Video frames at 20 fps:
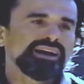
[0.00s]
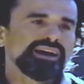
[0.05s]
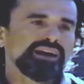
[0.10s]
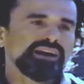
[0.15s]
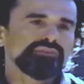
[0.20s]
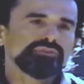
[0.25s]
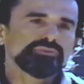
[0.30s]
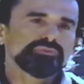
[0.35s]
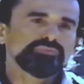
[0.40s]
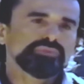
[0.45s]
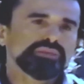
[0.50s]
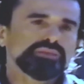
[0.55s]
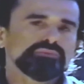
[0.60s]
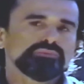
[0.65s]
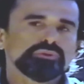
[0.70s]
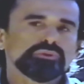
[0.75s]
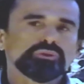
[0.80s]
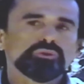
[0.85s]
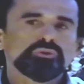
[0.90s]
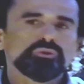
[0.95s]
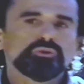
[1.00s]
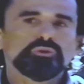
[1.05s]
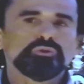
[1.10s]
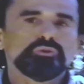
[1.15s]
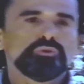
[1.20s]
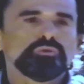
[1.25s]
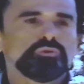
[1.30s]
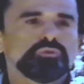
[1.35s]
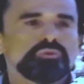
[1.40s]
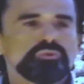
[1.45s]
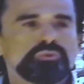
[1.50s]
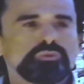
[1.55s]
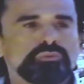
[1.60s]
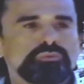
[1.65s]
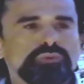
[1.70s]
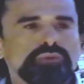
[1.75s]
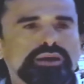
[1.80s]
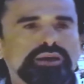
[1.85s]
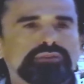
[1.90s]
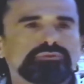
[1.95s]
of a people who
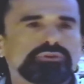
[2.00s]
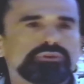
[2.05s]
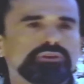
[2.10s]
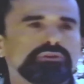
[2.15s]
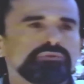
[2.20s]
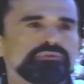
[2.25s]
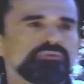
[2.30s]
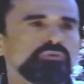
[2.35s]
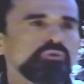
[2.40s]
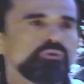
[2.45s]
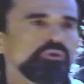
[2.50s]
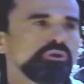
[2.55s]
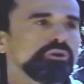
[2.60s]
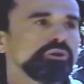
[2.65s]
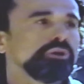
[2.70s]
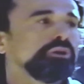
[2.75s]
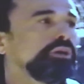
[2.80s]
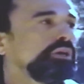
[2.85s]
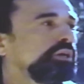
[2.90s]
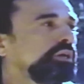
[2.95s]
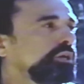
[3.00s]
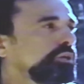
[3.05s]
by three or four